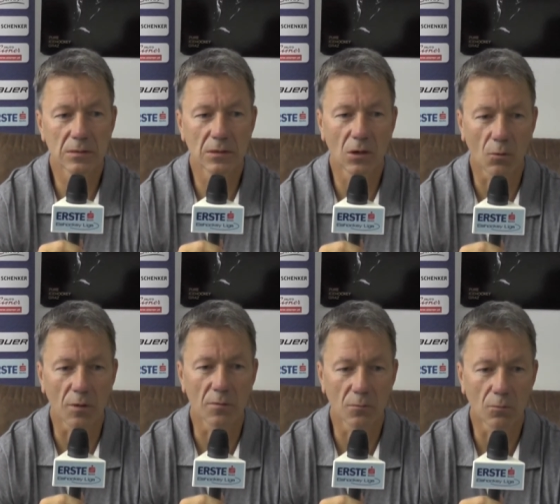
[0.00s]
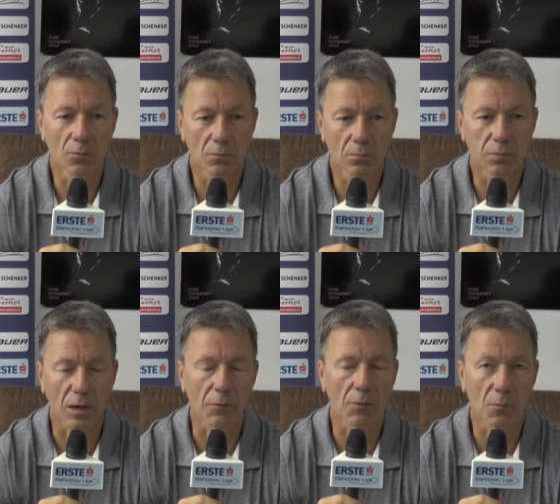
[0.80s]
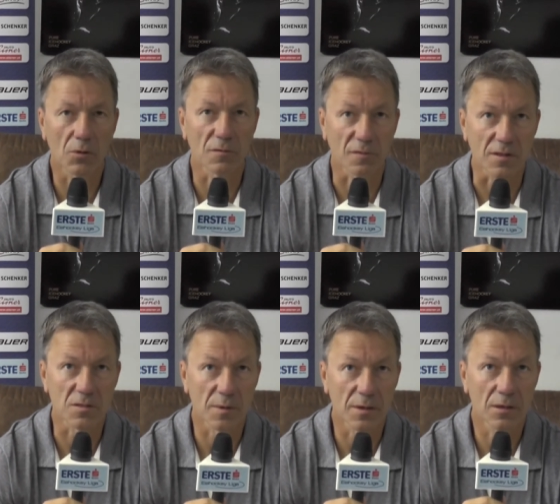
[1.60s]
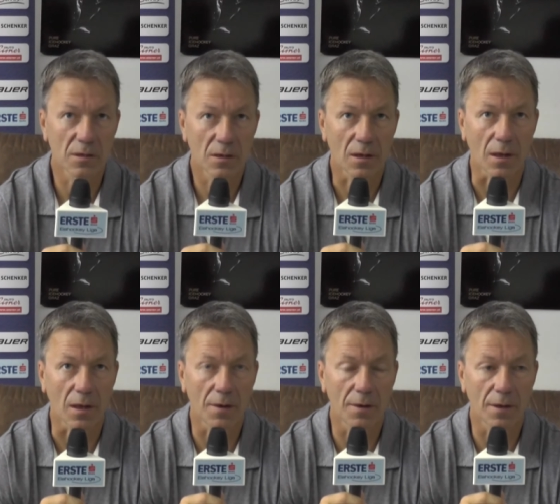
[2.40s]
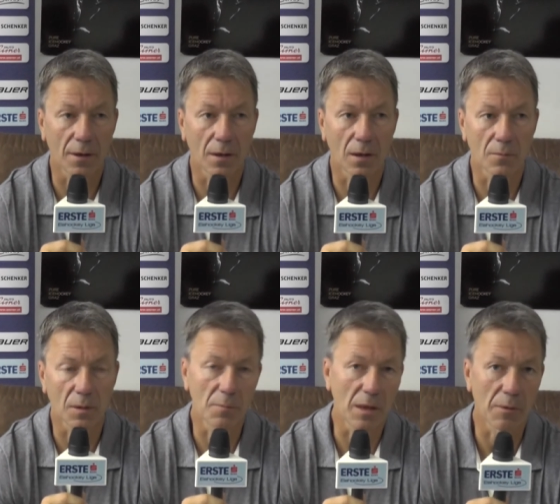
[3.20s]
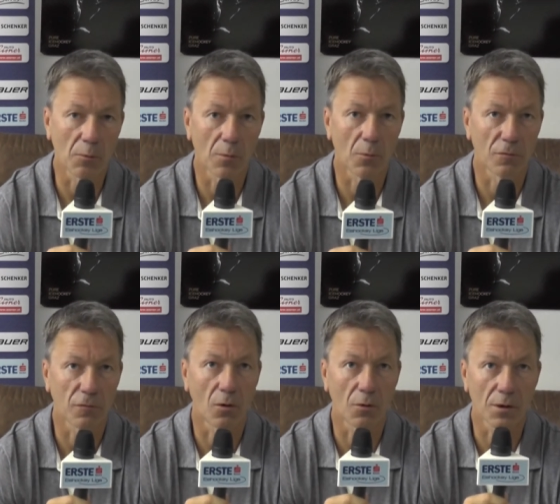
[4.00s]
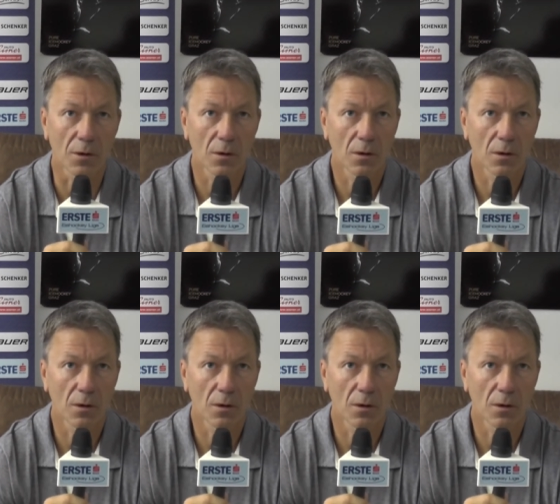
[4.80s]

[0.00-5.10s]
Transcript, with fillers: you know, we probably one more defenseman and um, and maybe one more forward,